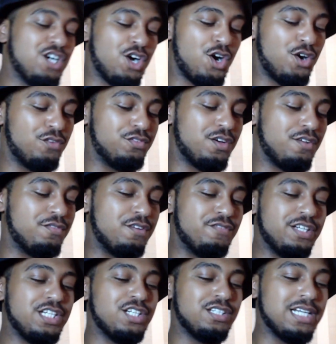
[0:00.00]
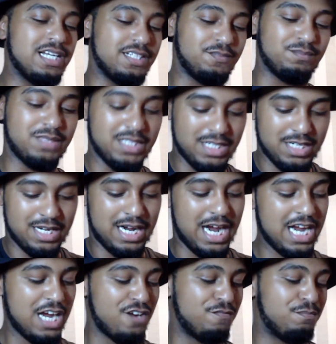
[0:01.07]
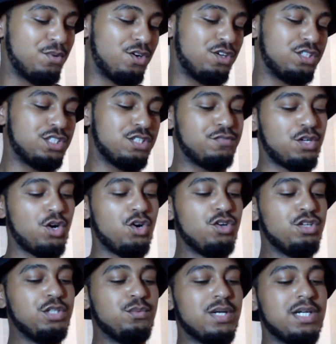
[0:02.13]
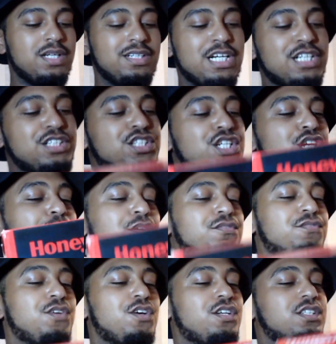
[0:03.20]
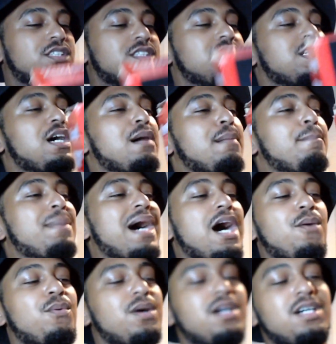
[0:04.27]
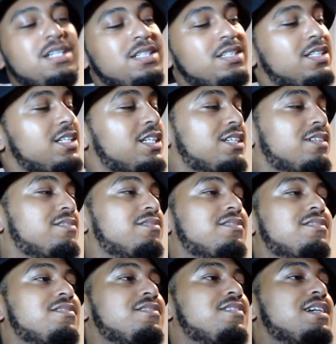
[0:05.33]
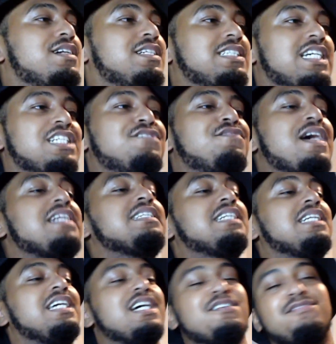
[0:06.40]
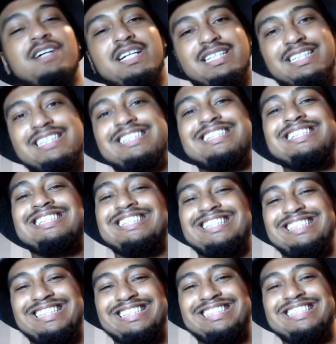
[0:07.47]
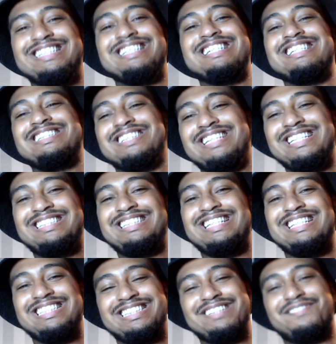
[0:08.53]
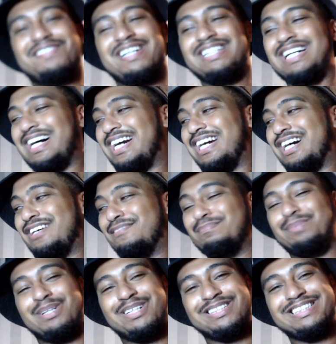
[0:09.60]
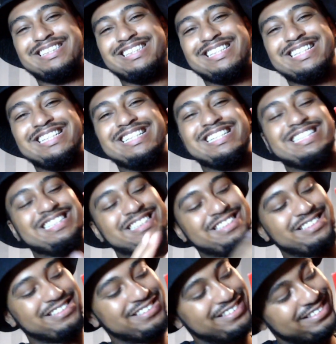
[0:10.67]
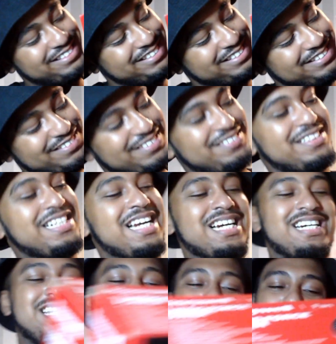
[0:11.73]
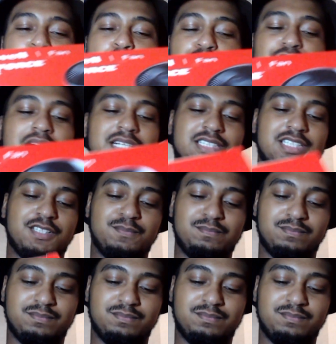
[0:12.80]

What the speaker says: of the video then. I have bought the Honeywell Turbo Force Power, it says ventilator fan. So this is the fan I have bought. Yeah, small factor.